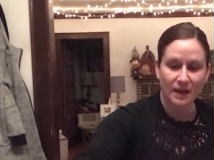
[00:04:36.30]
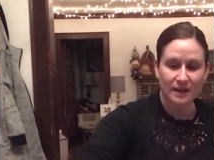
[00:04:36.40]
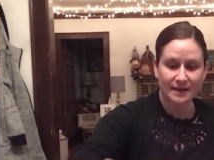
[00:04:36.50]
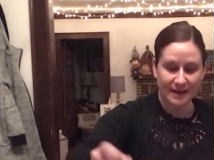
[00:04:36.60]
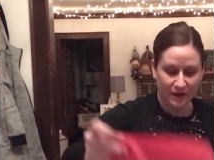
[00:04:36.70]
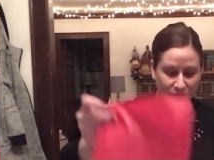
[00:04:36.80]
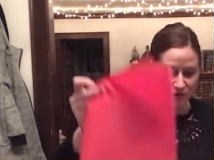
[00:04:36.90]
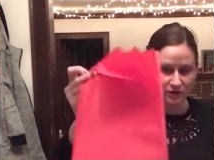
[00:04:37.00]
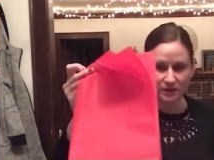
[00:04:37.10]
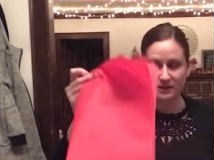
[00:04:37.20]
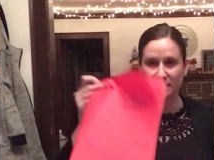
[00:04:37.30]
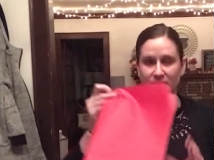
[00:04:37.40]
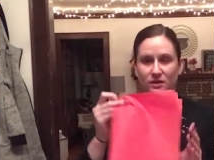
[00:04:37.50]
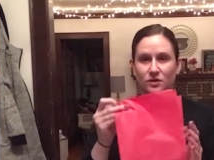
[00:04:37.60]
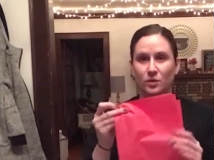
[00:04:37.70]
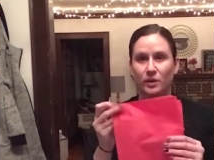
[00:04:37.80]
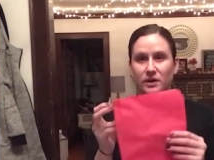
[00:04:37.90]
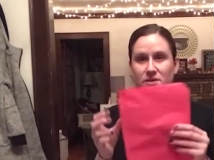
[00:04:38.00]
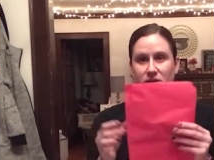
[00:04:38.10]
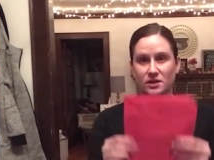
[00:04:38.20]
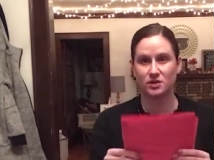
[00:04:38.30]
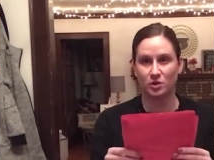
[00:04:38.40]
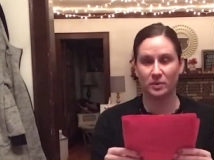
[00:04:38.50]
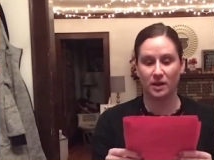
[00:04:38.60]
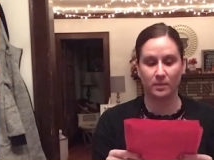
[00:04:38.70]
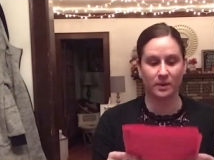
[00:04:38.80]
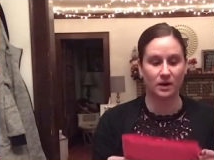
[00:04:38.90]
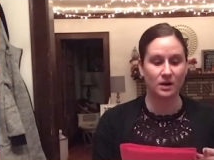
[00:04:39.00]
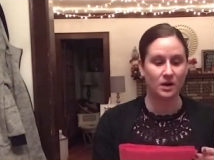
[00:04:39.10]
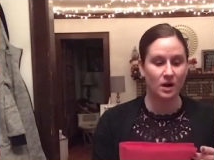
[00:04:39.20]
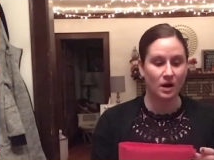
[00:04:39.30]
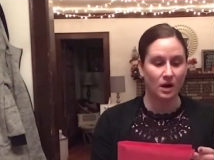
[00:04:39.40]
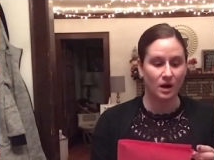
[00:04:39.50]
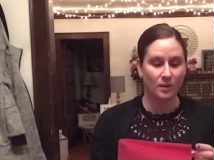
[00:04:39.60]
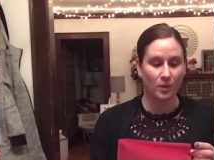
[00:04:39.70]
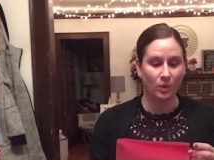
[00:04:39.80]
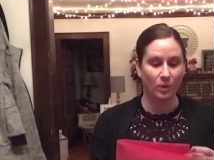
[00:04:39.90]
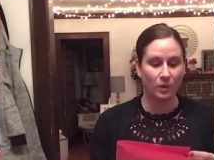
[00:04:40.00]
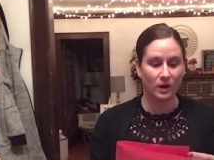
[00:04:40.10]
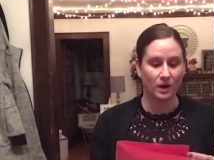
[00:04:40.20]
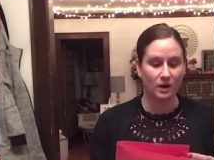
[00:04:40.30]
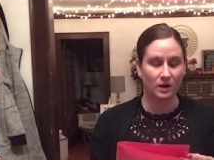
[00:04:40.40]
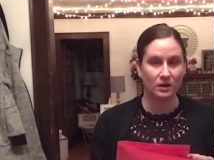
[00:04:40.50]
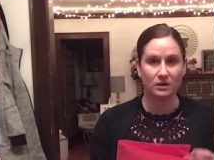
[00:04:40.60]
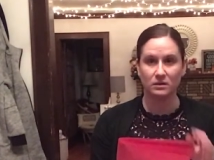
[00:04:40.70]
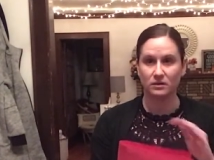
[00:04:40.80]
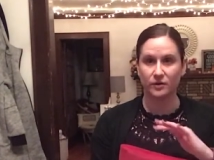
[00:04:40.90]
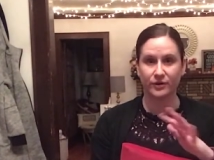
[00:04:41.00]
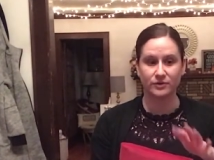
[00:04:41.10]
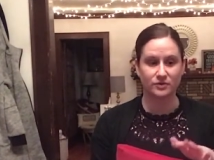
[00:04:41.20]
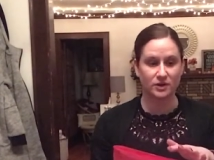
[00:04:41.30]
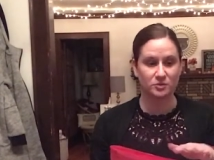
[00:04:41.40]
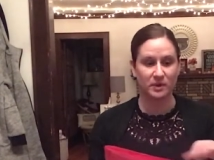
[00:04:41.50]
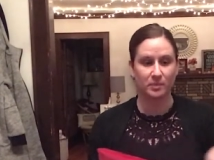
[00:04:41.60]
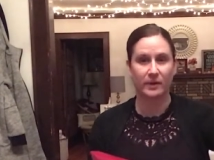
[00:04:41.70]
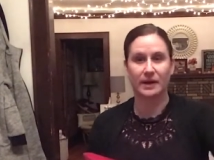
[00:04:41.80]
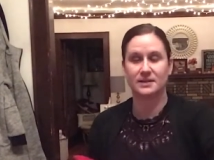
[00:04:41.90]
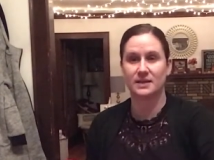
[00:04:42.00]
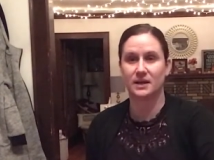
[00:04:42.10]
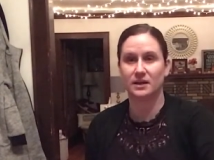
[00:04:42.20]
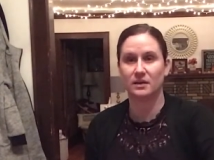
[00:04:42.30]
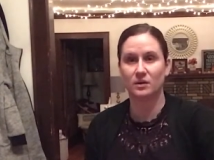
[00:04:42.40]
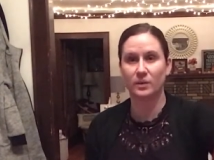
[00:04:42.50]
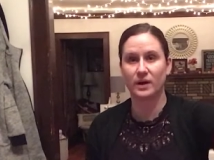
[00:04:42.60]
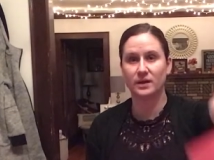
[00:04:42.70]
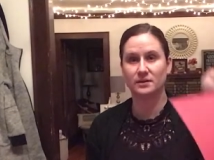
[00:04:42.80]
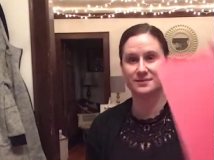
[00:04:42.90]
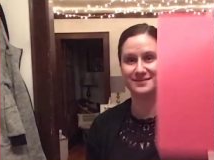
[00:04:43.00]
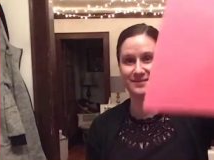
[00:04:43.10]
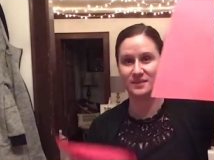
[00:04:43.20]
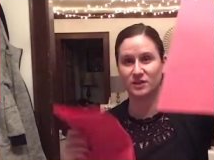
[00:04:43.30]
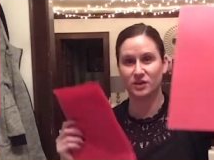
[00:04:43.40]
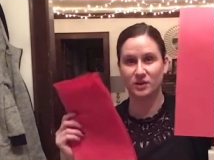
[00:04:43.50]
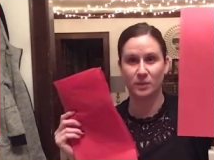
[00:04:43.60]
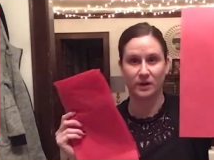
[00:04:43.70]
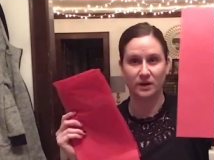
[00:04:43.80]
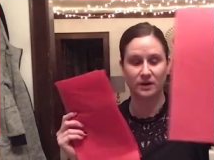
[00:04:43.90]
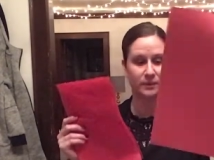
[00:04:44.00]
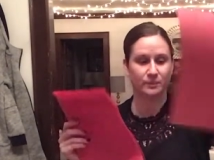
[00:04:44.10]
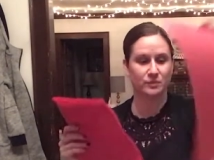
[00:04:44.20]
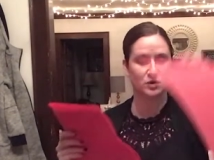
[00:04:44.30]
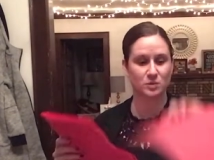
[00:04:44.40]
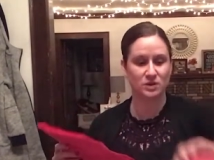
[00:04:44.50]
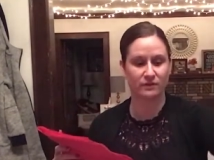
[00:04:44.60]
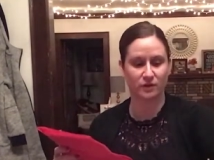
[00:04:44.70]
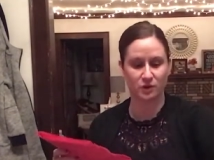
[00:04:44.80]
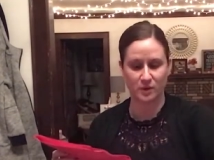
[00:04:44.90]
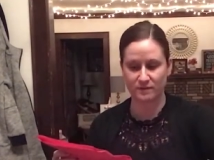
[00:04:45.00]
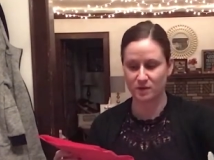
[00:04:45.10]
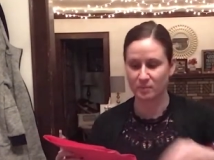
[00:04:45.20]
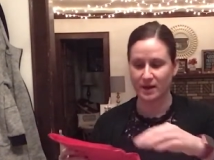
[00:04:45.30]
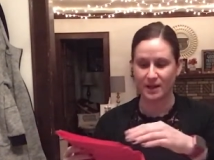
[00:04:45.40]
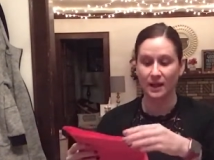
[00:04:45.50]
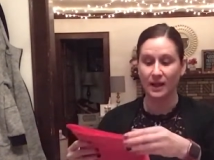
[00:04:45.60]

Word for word: Now you're gonna need your tissue paper um, or your construction paper, like I said, either one could work. So whichever you have nearby.